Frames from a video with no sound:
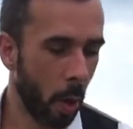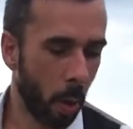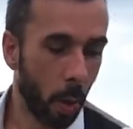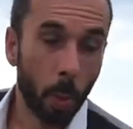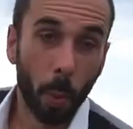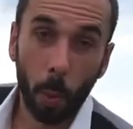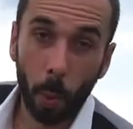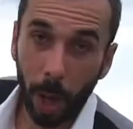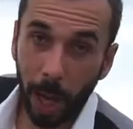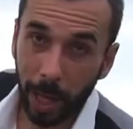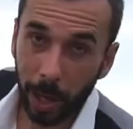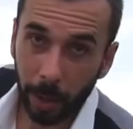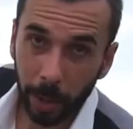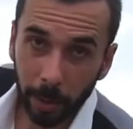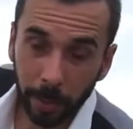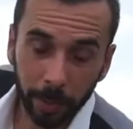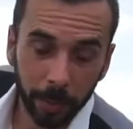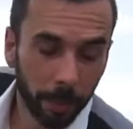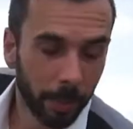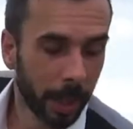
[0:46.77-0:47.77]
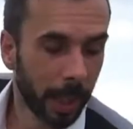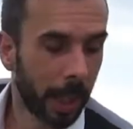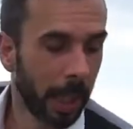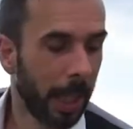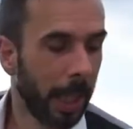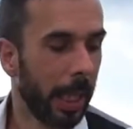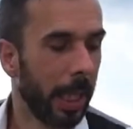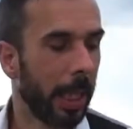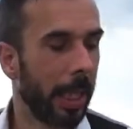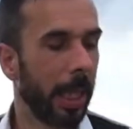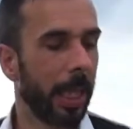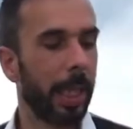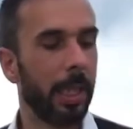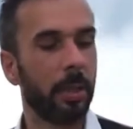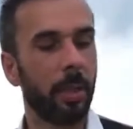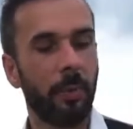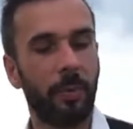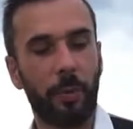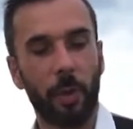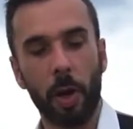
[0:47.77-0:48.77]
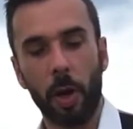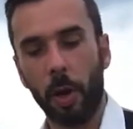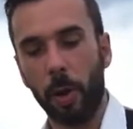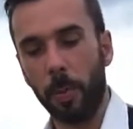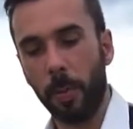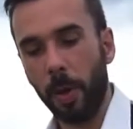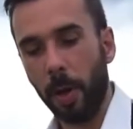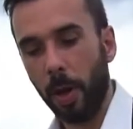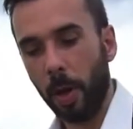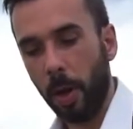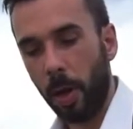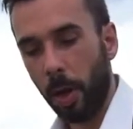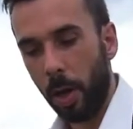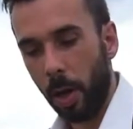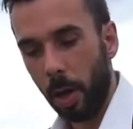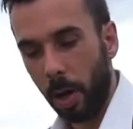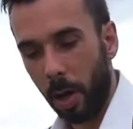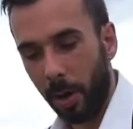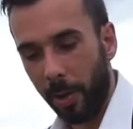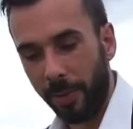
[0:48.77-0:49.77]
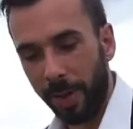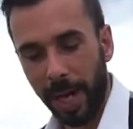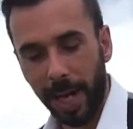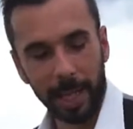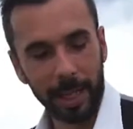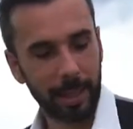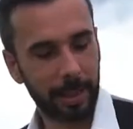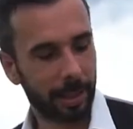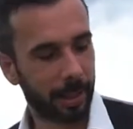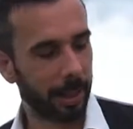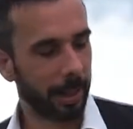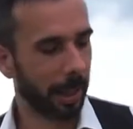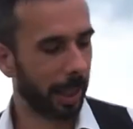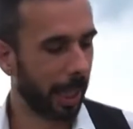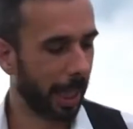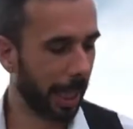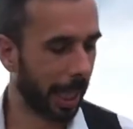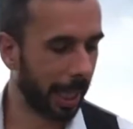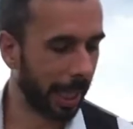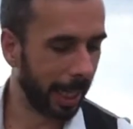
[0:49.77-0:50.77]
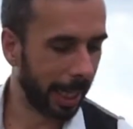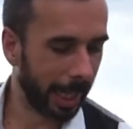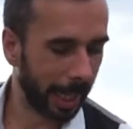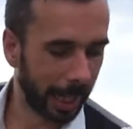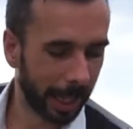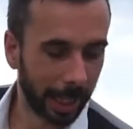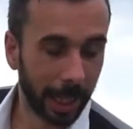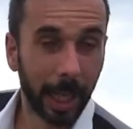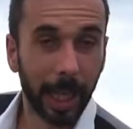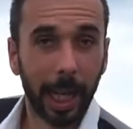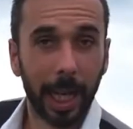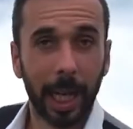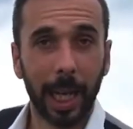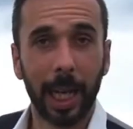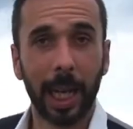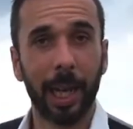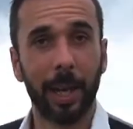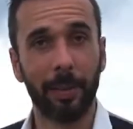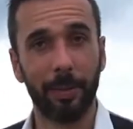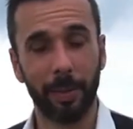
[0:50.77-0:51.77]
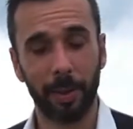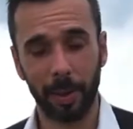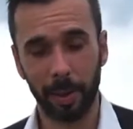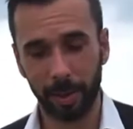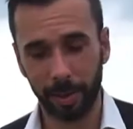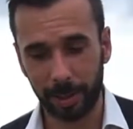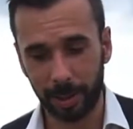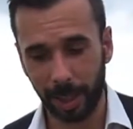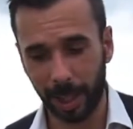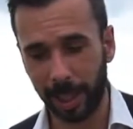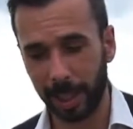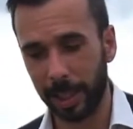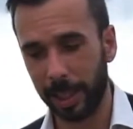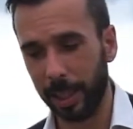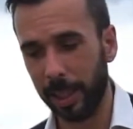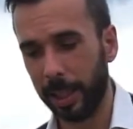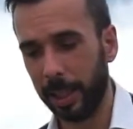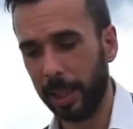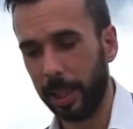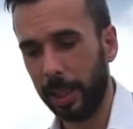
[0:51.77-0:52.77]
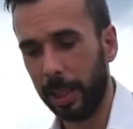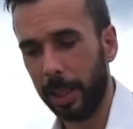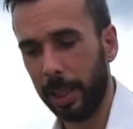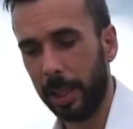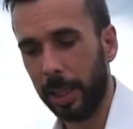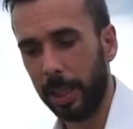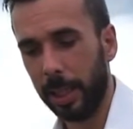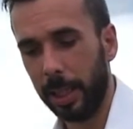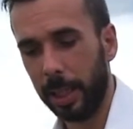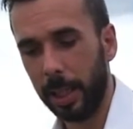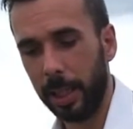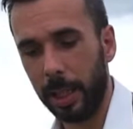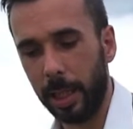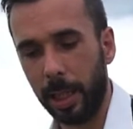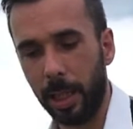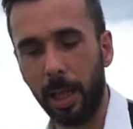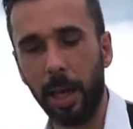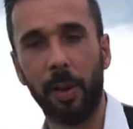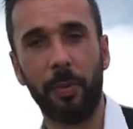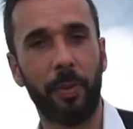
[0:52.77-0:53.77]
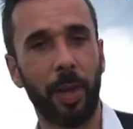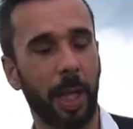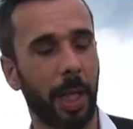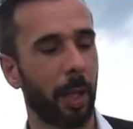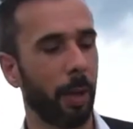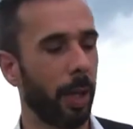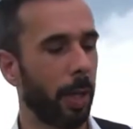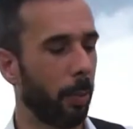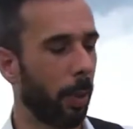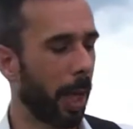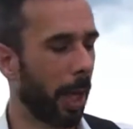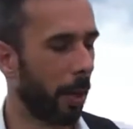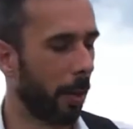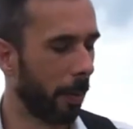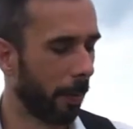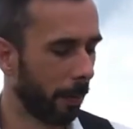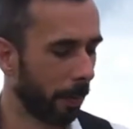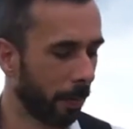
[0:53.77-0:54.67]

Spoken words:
water in the form of ice, and here I have a tad of liquid water,